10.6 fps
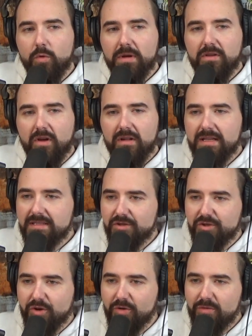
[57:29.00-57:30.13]
MacDonald has a
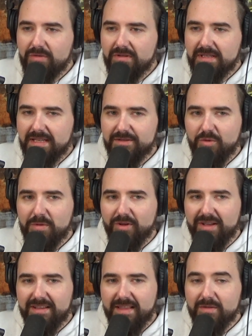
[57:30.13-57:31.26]
show. He has Norm
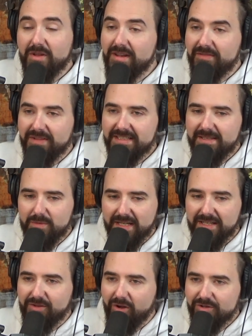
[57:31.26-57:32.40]
MacDonald, that was on Netflix. It was like
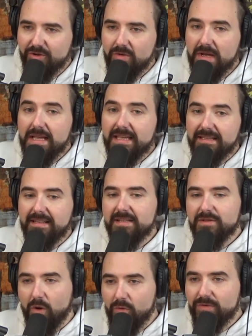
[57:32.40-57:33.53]
a talk show. Okay. He did
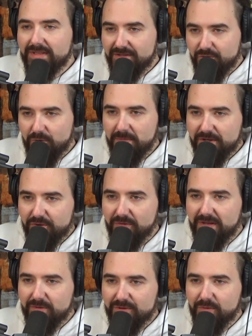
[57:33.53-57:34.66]
his own streaming show
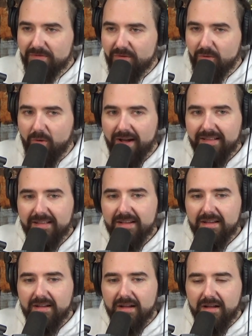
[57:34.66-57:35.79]
that he was doing for a while
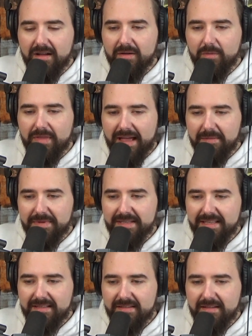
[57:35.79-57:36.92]
with Adam
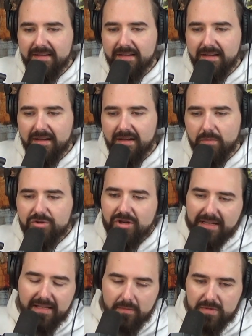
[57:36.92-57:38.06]
Egget,
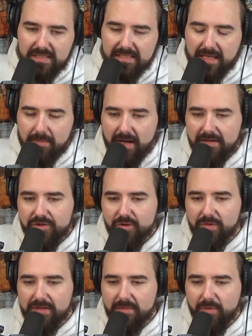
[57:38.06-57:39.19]
it was the same kind of
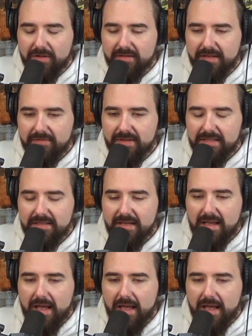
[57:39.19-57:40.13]
show that they brought to Netflix.